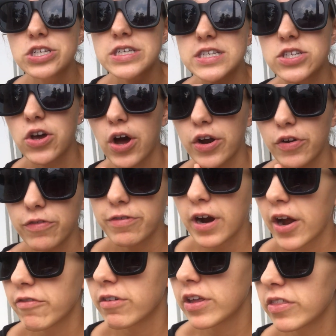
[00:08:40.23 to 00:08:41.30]
She's gone over
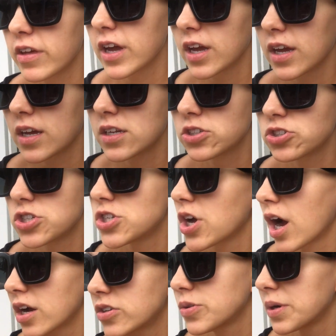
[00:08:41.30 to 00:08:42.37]
everything. She
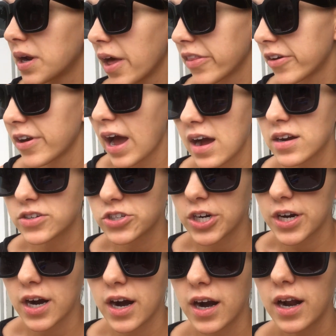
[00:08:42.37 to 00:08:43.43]
talked to another
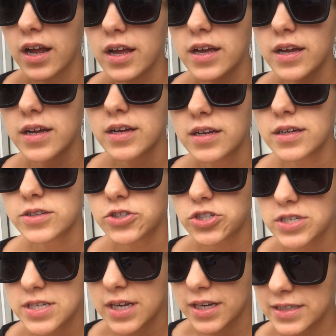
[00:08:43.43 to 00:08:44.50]
doctor
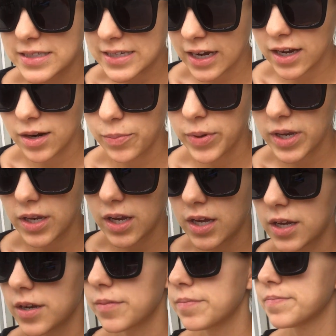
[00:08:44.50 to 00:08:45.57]
just to get a second
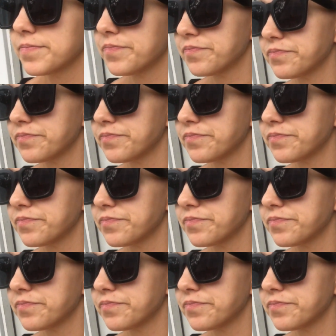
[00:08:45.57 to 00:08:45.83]
opinion.